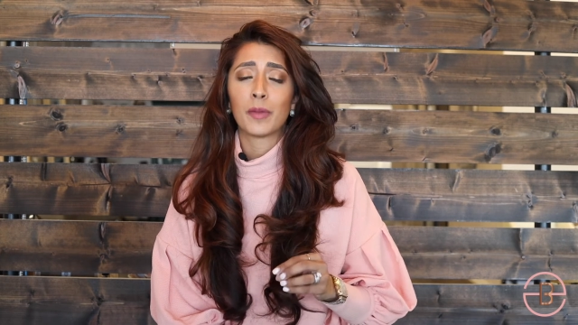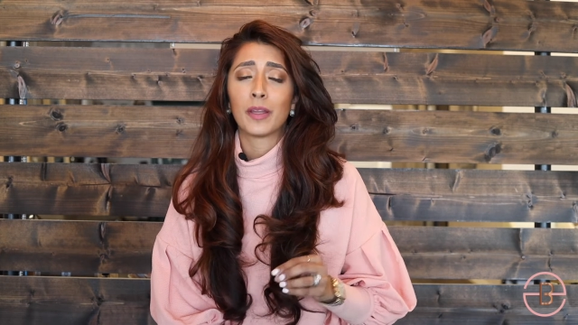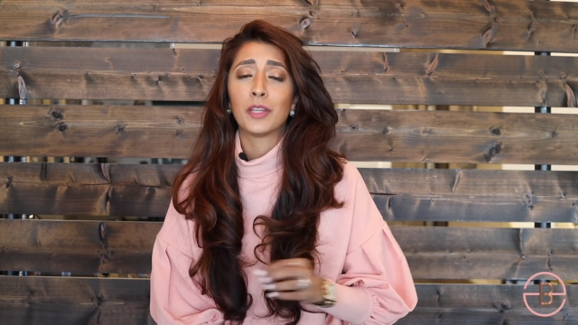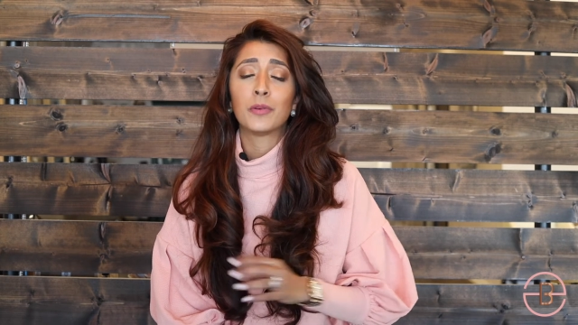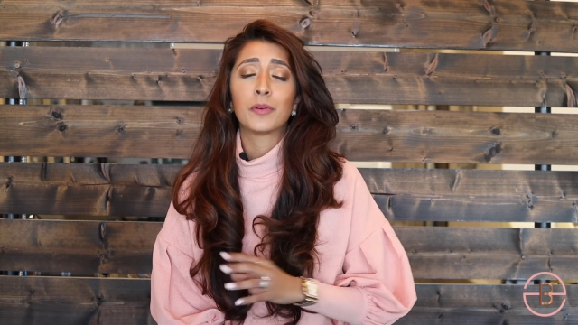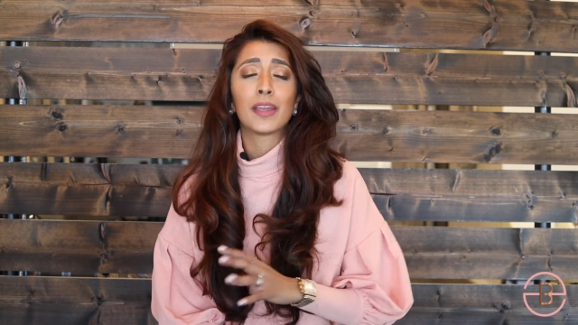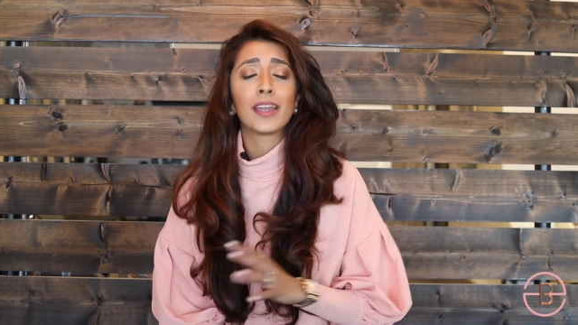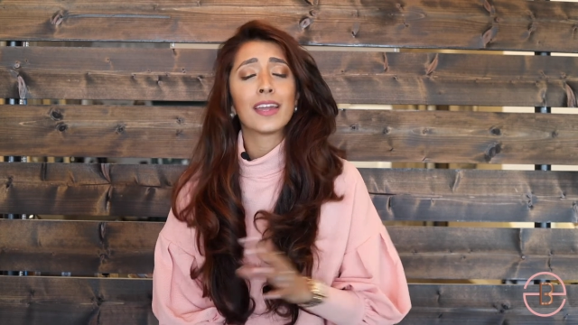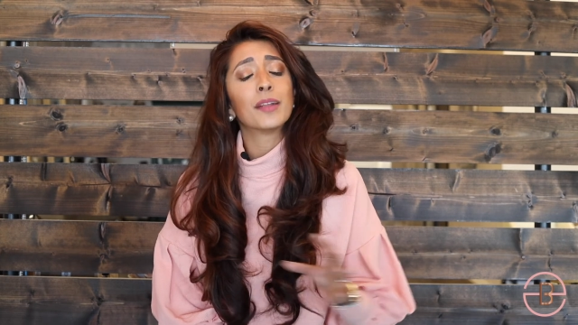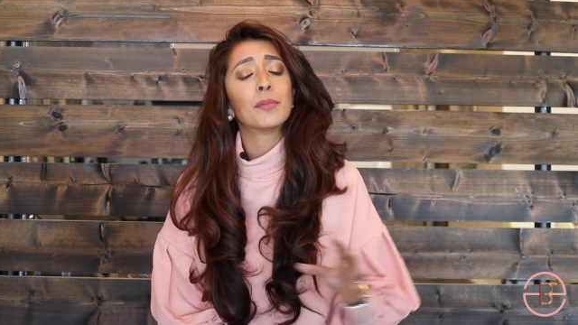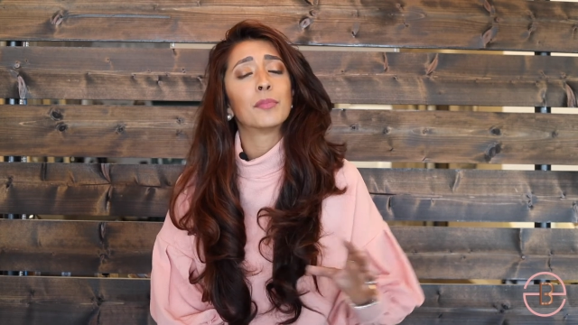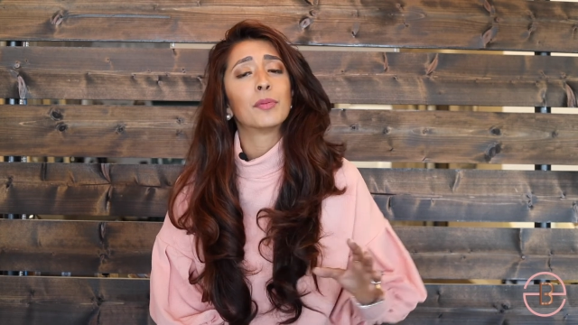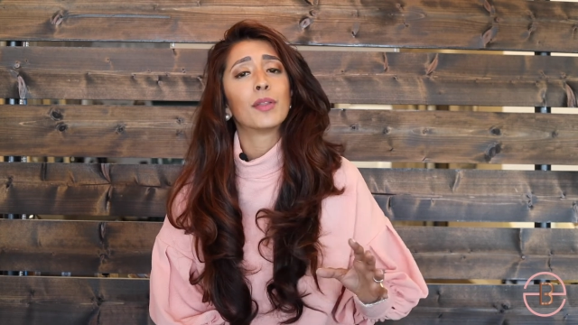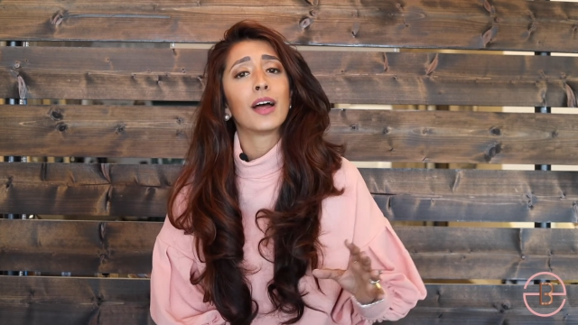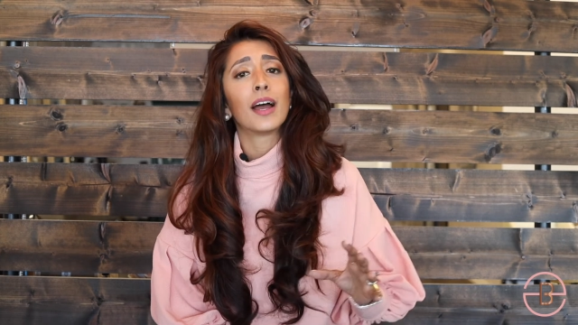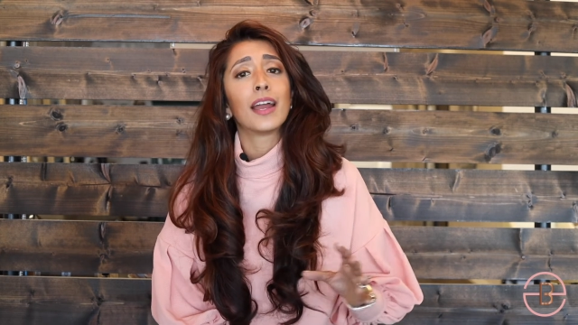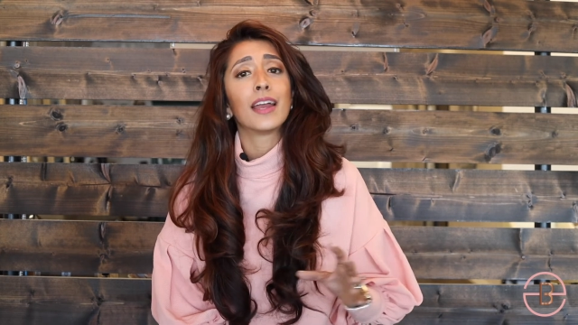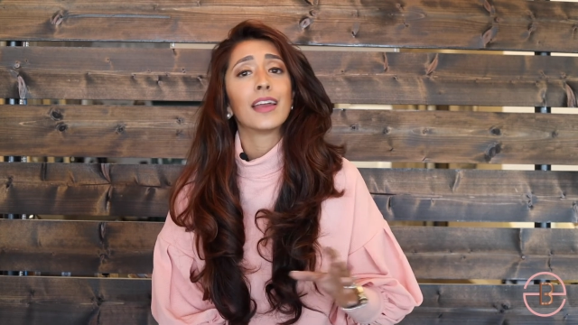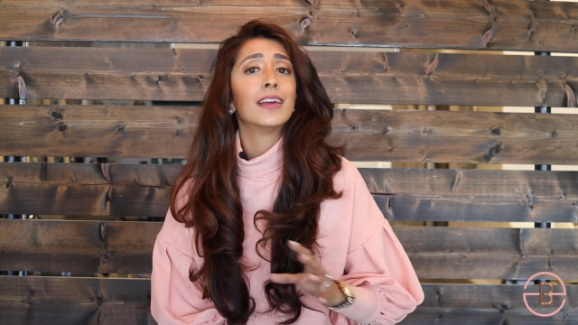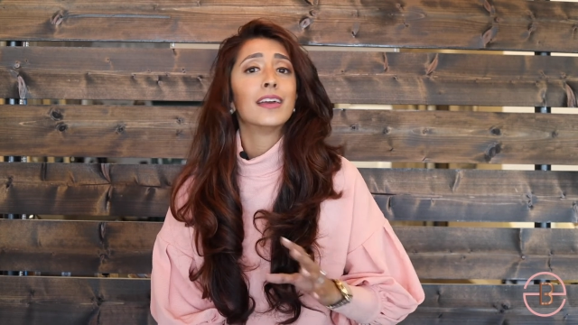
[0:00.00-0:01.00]
and you can't
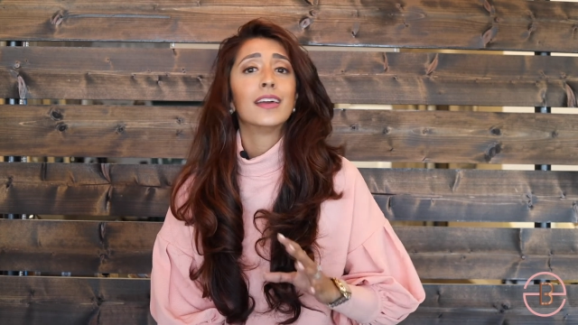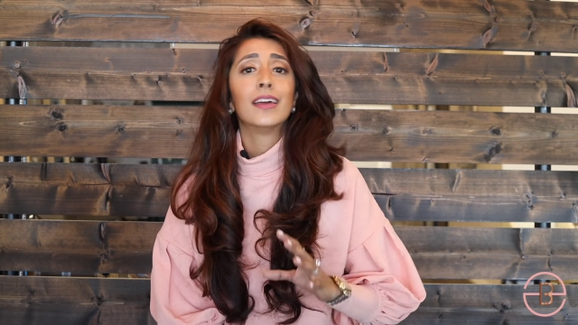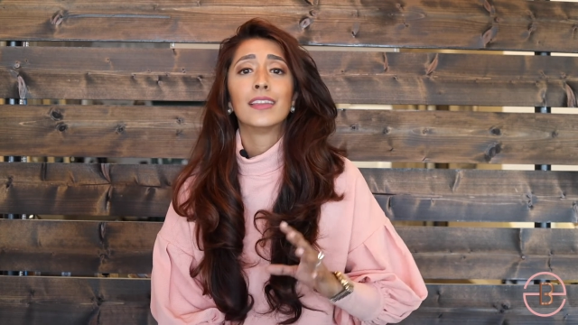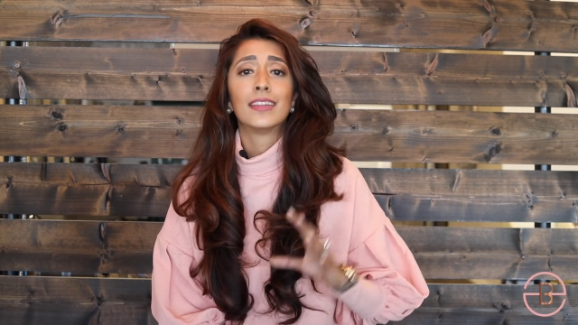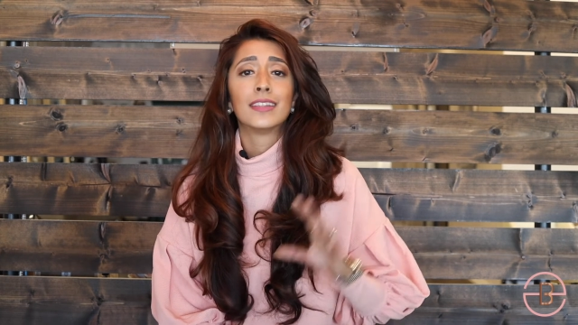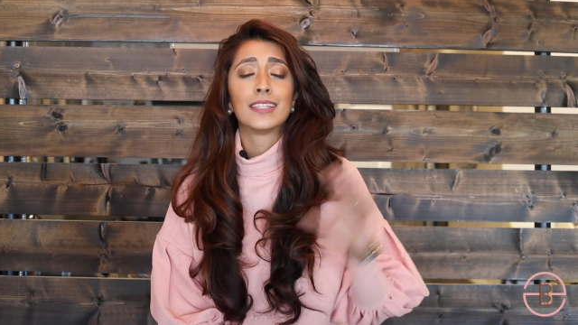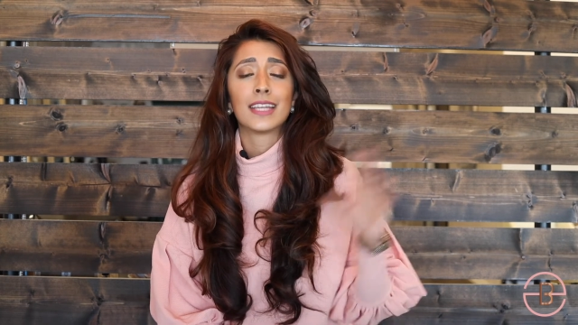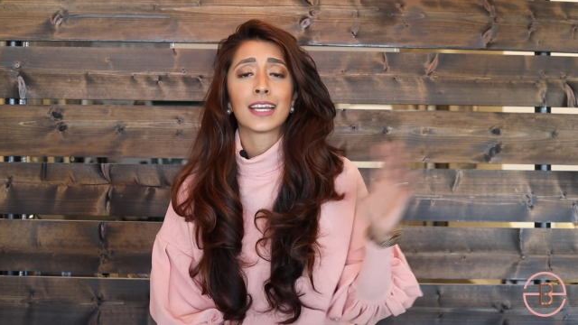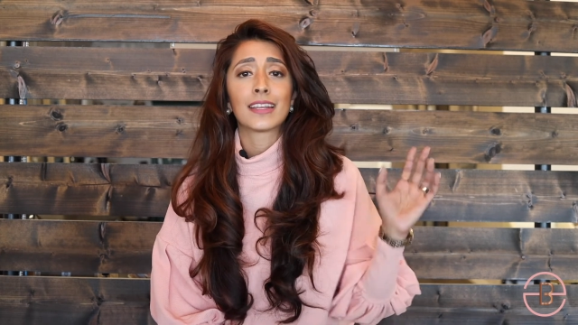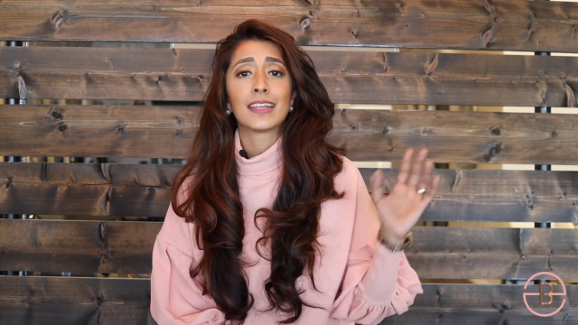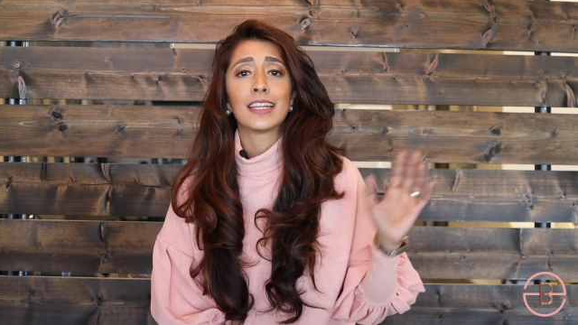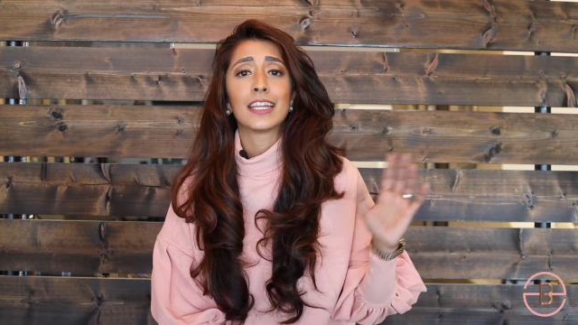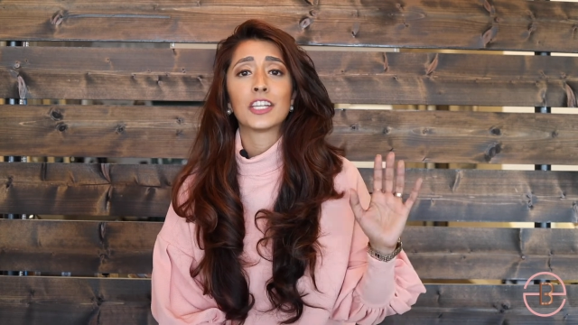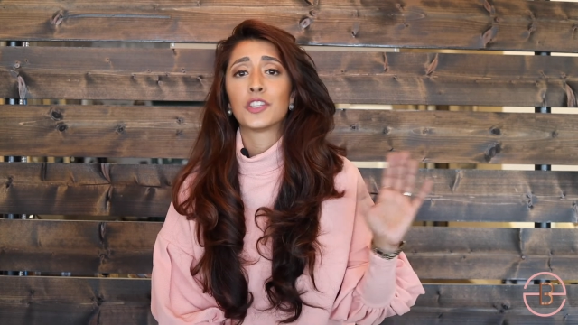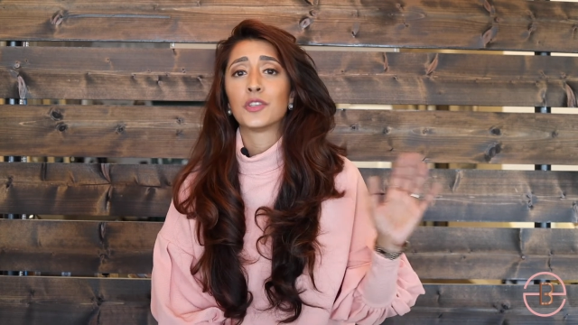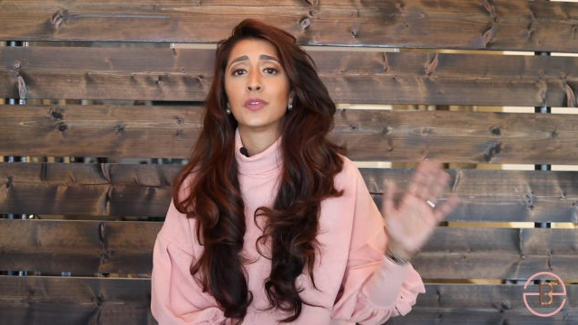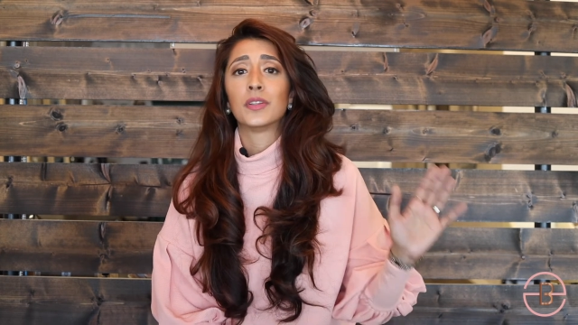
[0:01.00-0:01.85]
apply the techniques